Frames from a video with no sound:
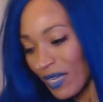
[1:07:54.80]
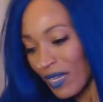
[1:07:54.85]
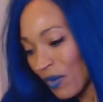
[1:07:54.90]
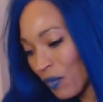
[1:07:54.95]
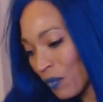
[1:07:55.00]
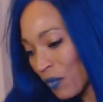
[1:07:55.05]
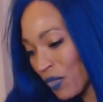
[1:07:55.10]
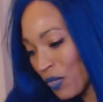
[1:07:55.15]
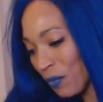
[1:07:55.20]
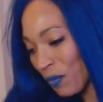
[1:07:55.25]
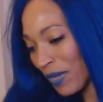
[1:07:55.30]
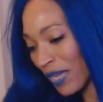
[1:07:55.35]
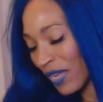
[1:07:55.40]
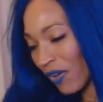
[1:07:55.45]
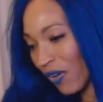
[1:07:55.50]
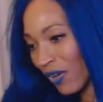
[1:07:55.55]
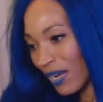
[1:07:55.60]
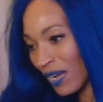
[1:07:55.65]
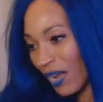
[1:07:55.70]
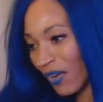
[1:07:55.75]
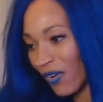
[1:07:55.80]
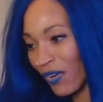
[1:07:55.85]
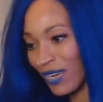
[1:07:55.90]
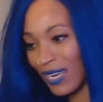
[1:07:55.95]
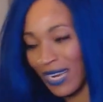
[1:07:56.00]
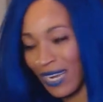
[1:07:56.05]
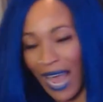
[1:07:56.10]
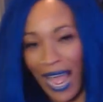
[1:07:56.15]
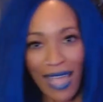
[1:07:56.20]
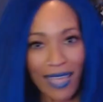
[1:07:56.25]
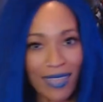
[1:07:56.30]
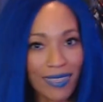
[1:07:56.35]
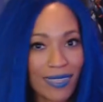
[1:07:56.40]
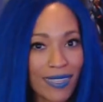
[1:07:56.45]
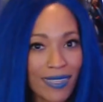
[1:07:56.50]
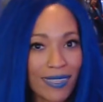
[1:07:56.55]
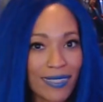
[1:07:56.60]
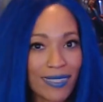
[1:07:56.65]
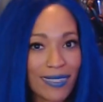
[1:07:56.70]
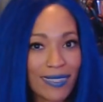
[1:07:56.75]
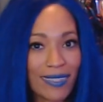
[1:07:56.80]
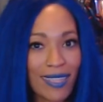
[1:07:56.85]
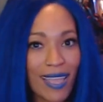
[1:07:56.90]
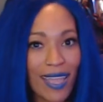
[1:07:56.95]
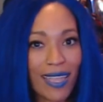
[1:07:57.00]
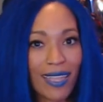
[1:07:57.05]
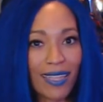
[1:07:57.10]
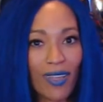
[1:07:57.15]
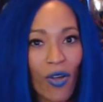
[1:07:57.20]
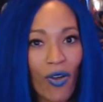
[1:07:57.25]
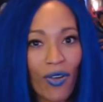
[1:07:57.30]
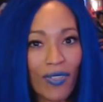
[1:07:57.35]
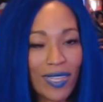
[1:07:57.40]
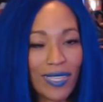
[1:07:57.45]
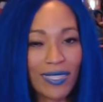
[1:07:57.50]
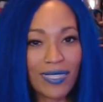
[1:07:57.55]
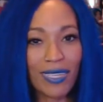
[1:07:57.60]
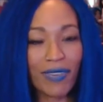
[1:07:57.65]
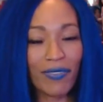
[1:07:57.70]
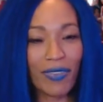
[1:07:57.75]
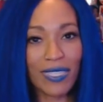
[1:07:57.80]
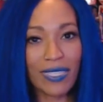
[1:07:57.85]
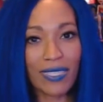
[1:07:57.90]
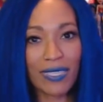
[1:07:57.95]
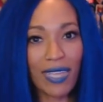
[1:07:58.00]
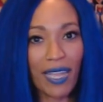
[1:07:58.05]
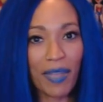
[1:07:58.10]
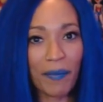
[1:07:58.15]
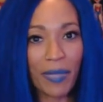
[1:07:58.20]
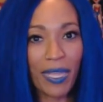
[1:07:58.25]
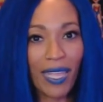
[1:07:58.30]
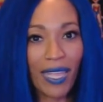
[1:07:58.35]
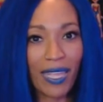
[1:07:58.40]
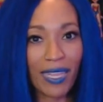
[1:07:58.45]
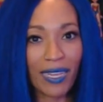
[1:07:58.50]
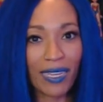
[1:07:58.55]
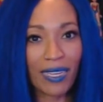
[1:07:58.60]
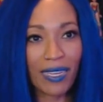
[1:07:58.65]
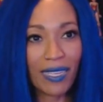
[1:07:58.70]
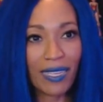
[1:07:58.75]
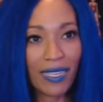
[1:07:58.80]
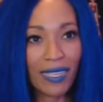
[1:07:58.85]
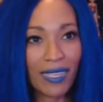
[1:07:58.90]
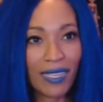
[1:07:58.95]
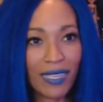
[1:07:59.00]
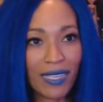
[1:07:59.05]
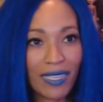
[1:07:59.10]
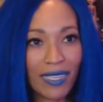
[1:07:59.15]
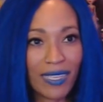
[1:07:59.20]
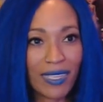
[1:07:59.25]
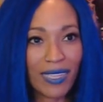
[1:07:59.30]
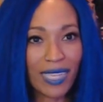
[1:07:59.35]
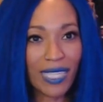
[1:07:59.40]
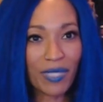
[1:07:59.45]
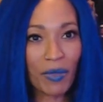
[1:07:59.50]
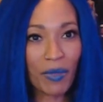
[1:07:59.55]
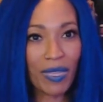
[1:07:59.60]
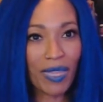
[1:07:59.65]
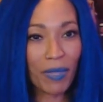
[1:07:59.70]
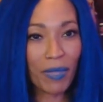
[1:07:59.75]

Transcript: on an island, it's like all that stuff has to come in. That's why like